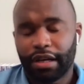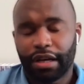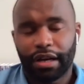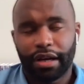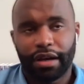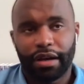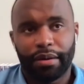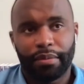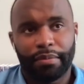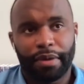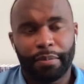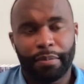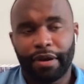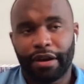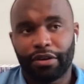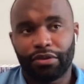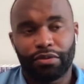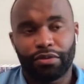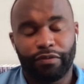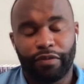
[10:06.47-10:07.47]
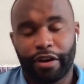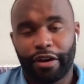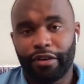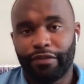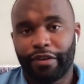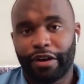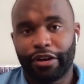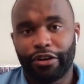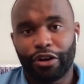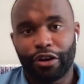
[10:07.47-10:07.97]
My parents were very,
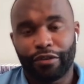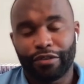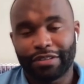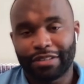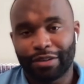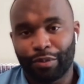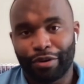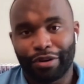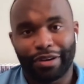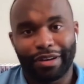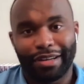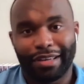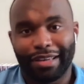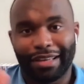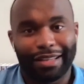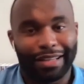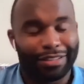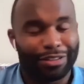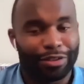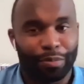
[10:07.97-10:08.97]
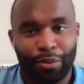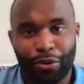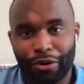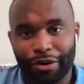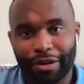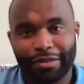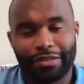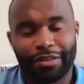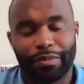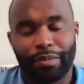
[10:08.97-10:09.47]
very nervous that we were going to get like
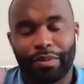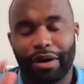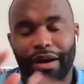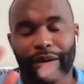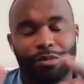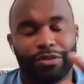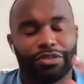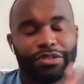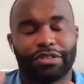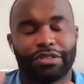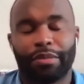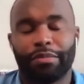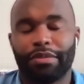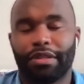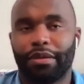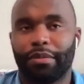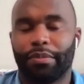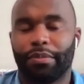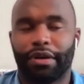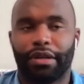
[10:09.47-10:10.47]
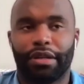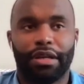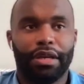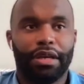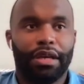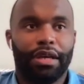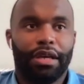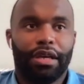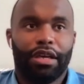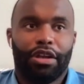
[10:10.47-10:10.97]
deported to the Bahamas or something. But,
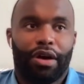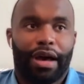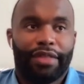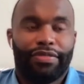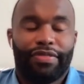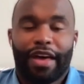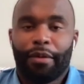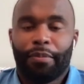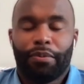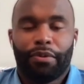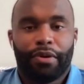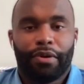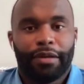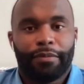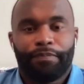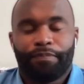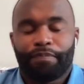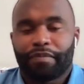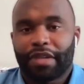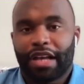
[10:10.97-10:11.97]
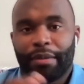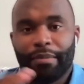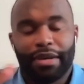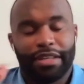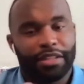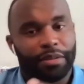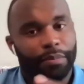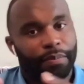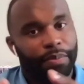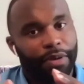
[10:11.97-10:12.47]
you know, at that point, I
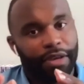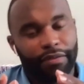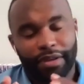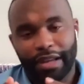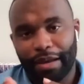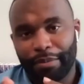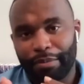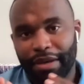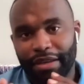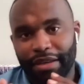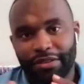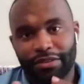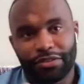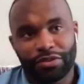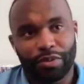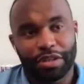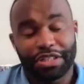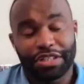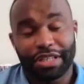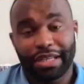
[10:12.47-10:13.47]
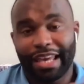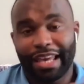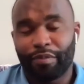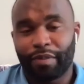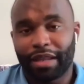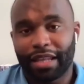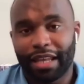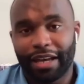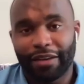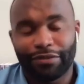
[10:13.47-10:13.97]
made the pivot. I made the switch. I gave
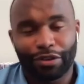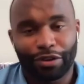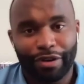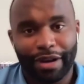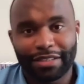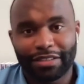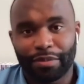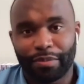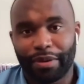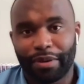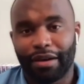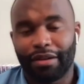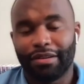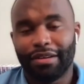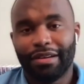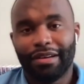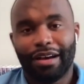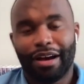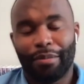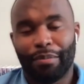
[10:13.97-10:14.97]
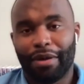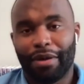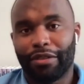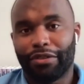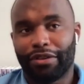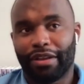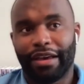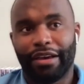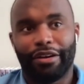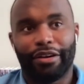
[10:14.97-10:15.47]
my life to Christ about a
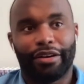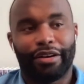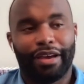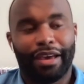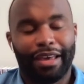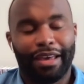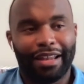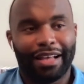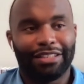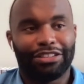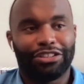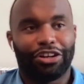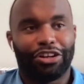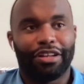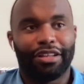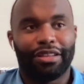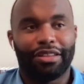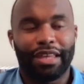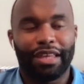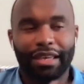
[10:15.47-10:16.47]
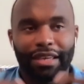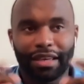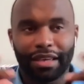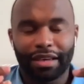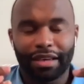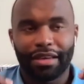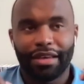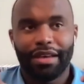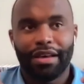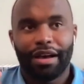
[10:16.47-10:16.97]
month later. And I started
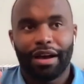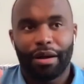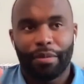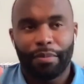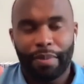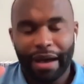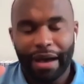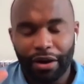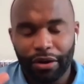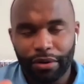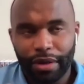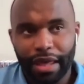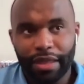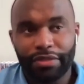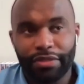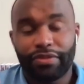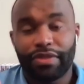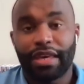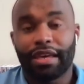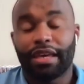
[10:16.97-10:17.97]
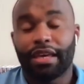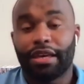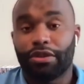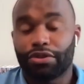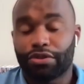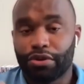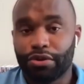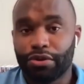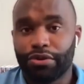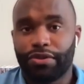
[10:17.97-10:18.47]
thinking about and thinking
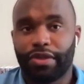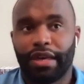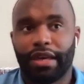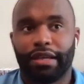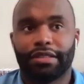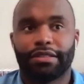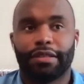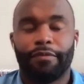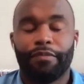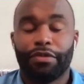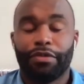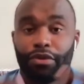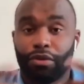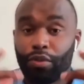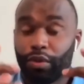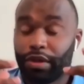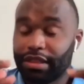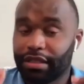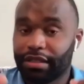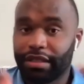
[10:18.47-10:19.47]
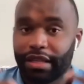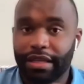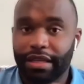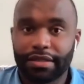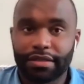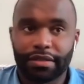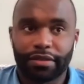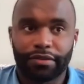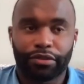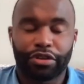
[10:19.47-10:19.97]
through things with the
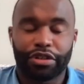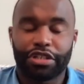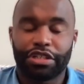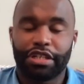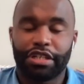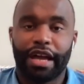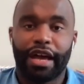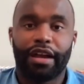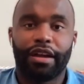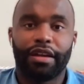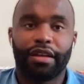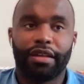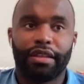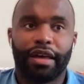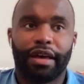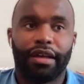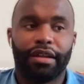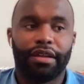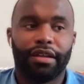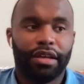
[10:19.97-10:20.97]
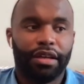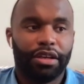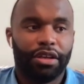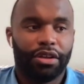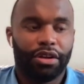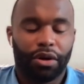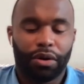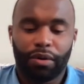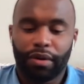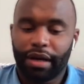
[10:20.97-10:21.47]
lens of Christianity that,
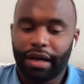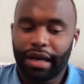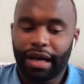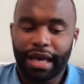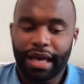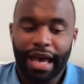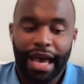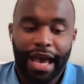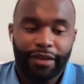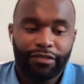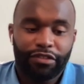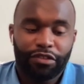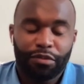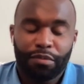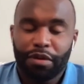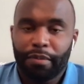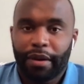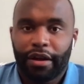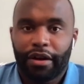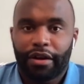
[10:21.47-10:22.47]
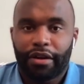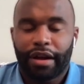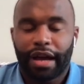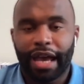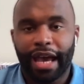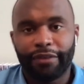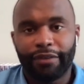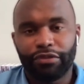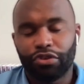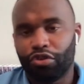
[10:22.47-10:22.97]
you know, I have to be better. I
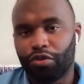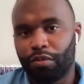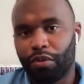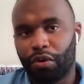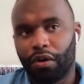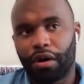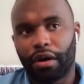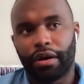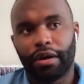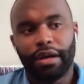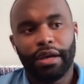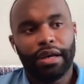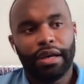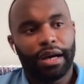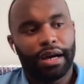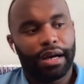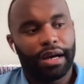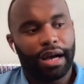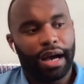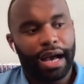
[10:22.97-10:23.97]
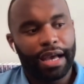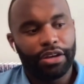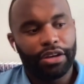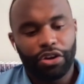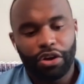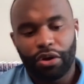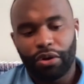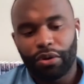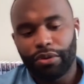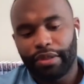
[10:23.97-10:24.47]
have to do more. I
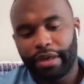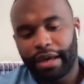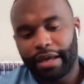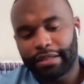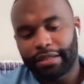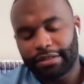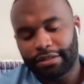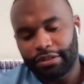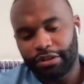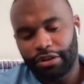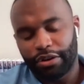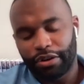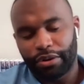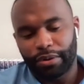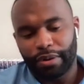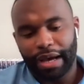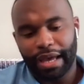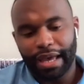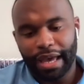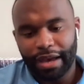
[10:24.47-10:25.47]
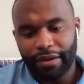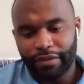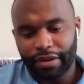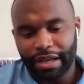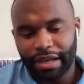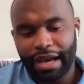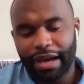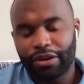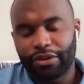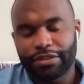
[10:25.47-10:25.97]
know that, you know, I have a
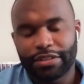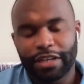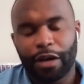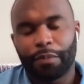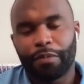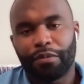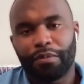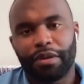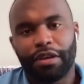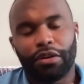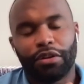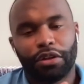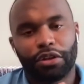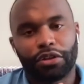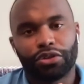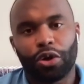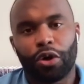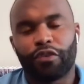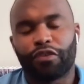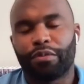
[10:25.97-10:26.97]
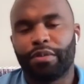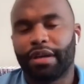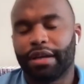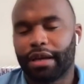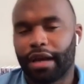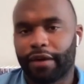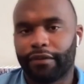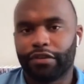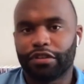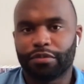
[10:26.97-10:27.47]
God who's helping me, who looks over me,
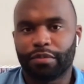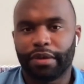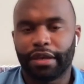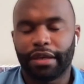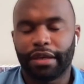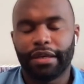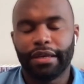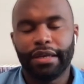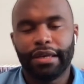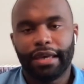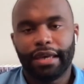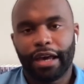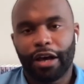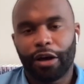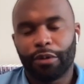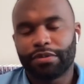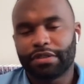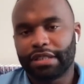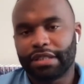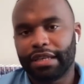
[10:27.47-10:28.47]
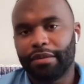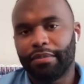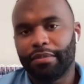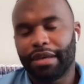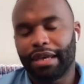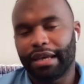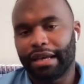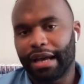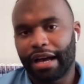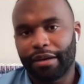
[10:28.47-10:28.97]
covers me, helps lead me
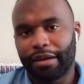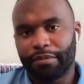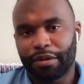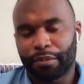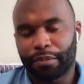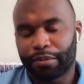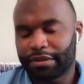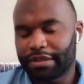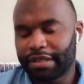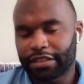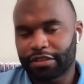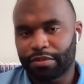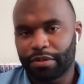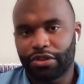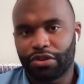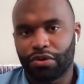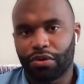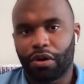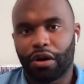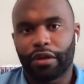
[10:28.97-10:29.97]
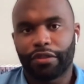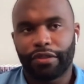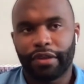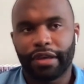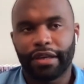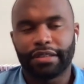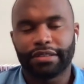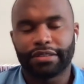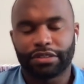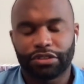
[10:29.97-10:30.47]
and guide me, protects me through all
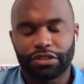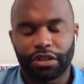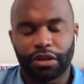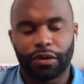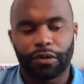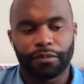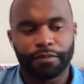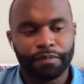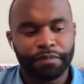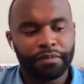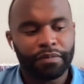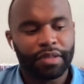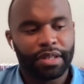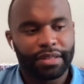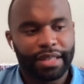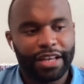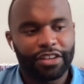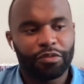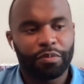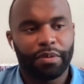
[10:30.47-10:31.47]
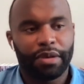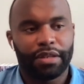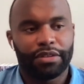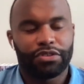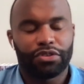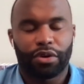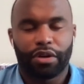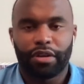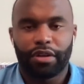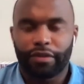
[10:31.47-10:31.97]
things. And so that's been
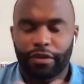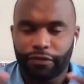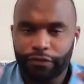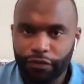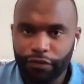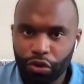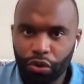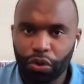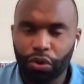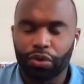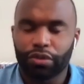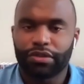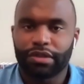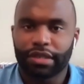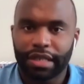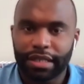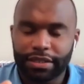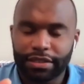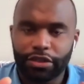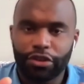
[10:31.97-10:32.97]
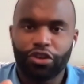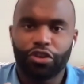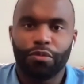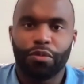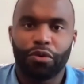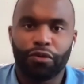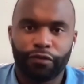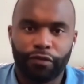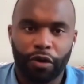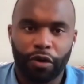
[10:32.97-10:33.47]
sort of a fuel to continue to
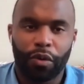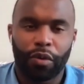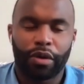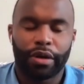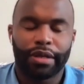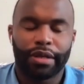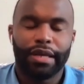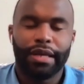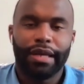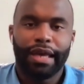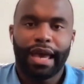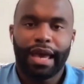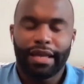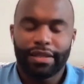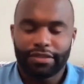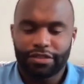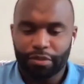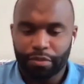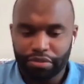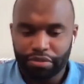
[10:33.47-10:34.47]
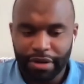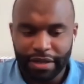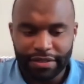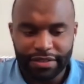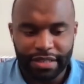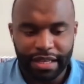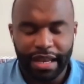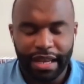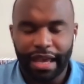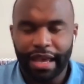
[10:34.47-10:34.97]
move forward and suppress
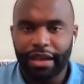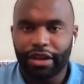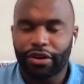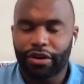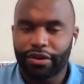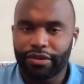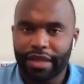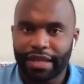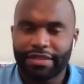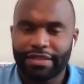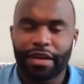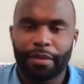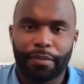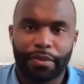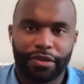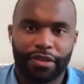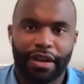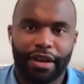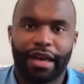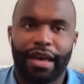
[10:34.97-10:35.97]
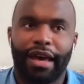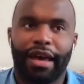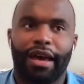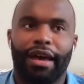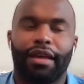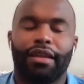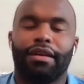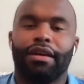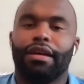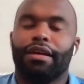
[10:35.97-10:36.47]
that anger and that temper that I
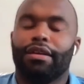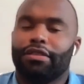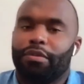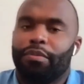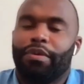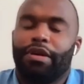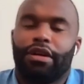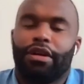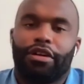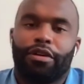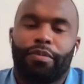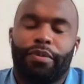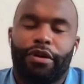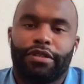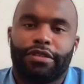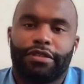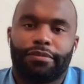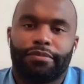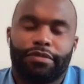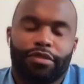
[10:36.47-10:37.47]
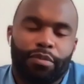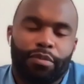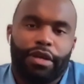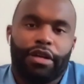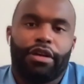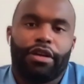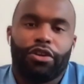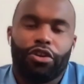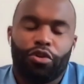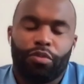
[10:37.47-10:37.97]
had to be a good person, to be
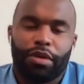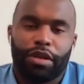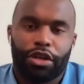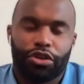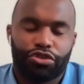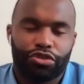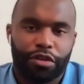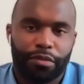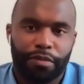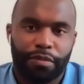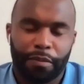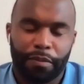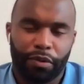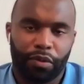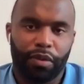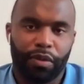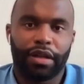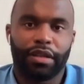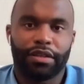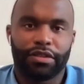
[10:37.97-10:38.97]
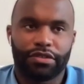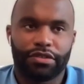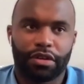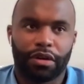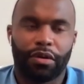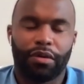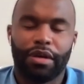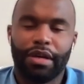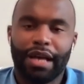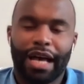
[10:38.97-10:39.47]
a good human and treat people well. And
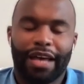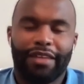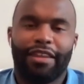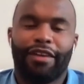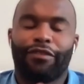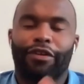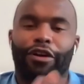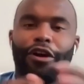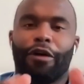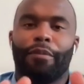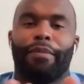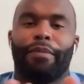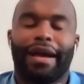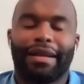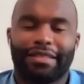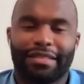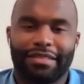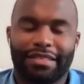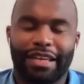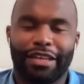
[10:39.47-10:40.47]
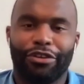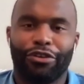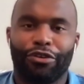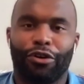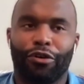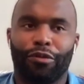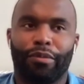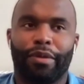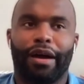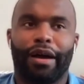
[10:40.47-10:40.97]
so I've never gone back to
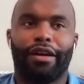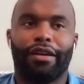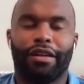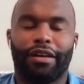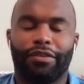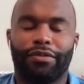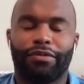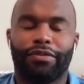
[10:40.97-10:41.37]
10-year-old Myron.